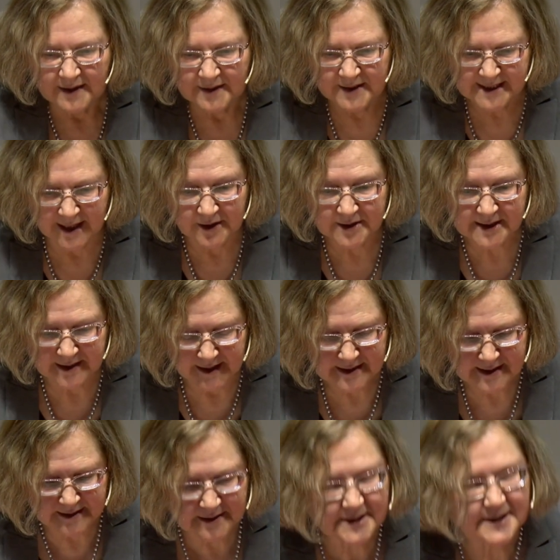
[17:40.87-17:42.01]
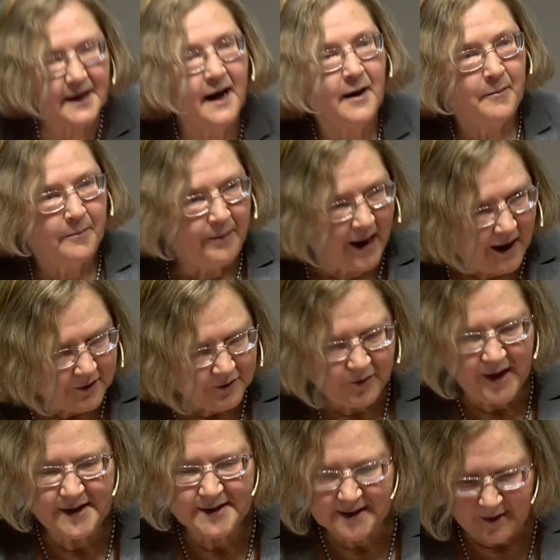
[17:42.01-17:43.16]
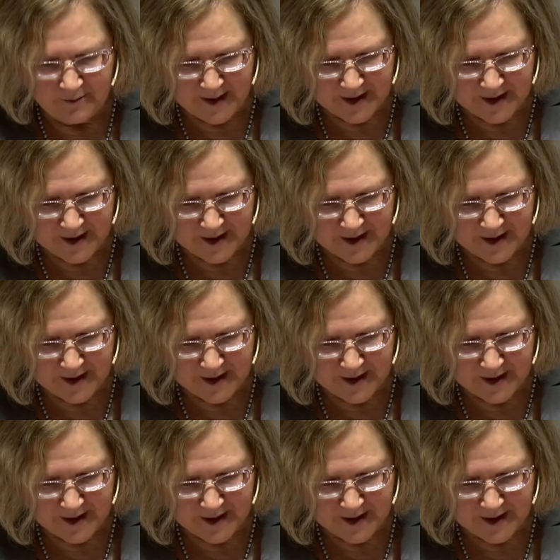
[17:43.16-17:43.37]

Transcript: The cell senescence pathway, as I